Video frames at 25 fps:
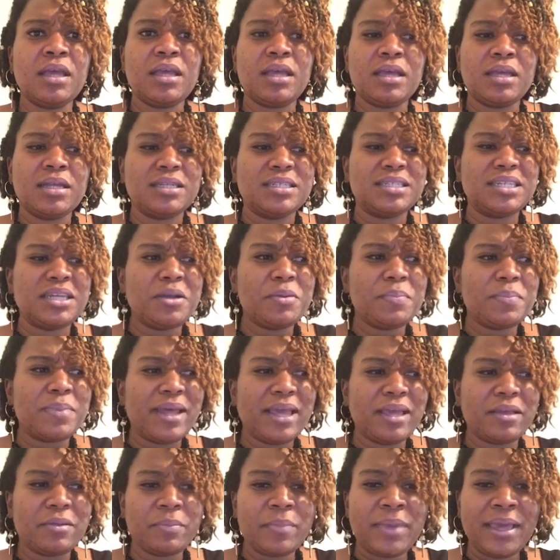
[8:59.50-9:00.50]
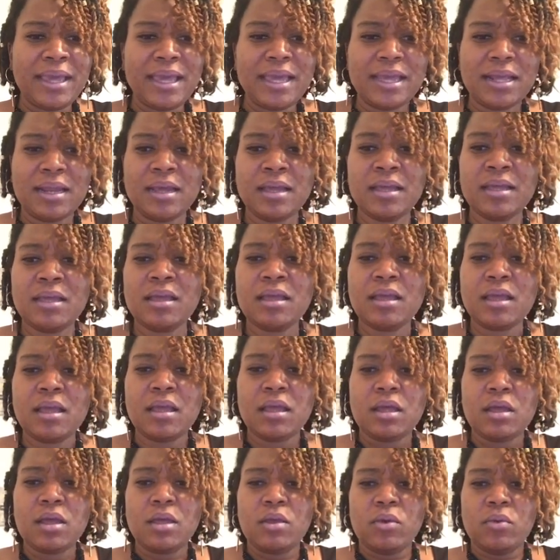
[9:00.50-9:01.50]
Dear black man,
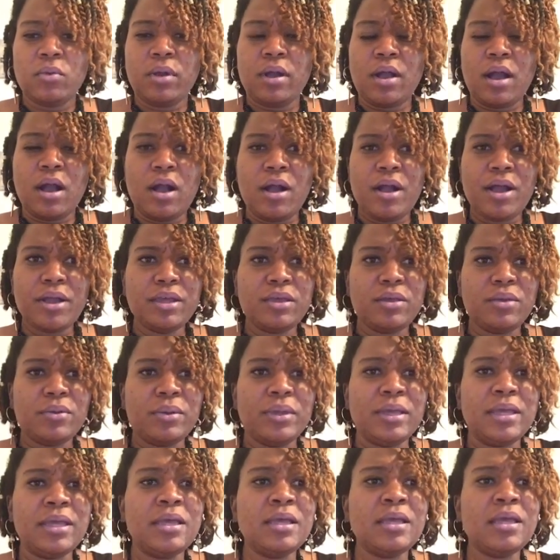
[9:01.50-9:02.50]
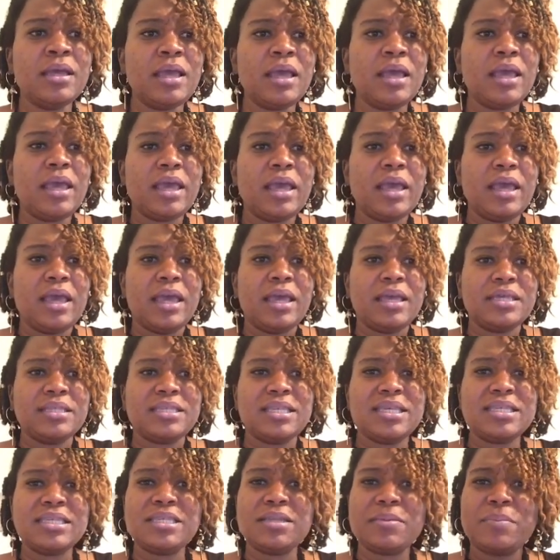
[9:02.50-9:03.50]
where are you? Is
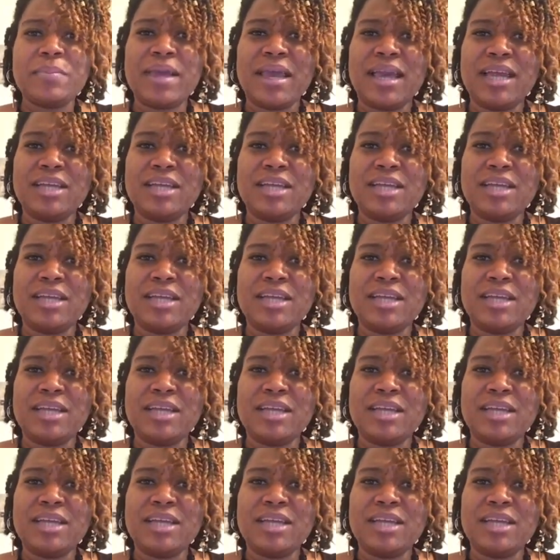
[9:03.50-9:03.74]
this a bad